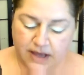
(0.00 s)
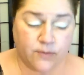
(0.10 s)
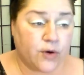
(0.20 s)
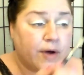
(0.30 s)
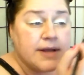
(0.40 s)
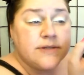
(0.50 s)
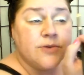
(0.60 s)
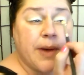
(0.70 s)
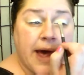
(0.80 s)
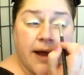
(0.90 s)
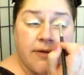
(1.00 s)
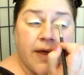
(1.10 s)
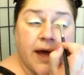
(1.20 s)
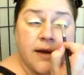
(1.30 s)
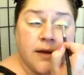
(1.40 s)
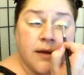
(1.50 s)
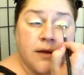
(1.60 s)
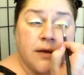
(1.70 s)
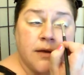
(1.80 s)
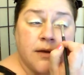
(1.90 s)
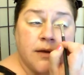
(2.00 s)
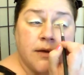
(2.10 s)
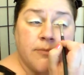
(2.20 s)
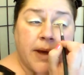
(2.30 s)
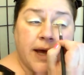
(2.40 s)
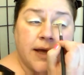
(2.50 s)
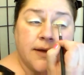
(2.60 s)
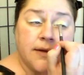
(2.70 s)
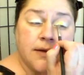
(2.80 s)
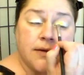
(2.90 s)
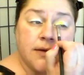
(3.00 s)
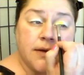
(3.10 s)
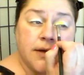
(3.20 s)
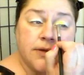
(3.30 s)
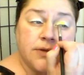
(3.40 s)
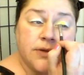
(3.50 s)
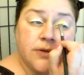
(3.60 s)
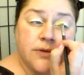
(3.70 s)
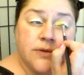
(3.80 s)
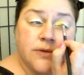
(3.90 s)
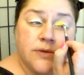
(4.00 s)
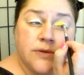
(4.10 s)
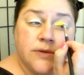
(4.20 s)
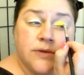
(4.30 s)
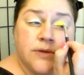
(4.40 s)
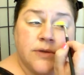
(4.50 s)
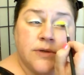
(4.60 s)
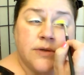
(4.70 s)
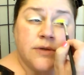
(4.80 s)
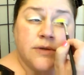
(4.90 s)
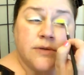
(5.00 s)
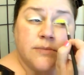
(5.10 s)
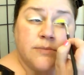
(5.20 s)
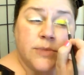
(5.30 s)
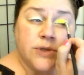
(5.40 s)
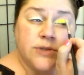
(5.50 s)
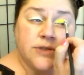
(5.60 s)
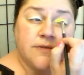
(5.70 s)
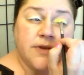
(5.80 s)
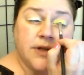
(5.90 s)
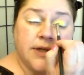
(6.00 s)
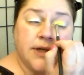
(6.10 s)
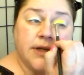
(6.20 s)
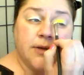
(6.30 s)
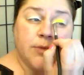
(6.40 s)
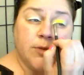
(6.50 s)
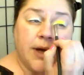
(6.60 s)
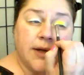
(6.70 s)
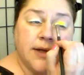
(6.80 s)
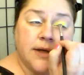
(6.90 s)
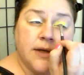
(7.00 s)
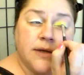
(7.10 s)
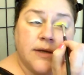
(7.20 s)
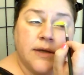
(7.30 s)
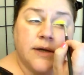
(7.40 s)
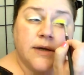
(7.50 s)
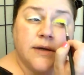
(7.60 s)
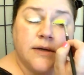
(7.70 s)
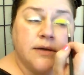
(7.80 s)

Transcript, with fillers: And we're going to pack that packet onto most of the lid, the mobile lid here.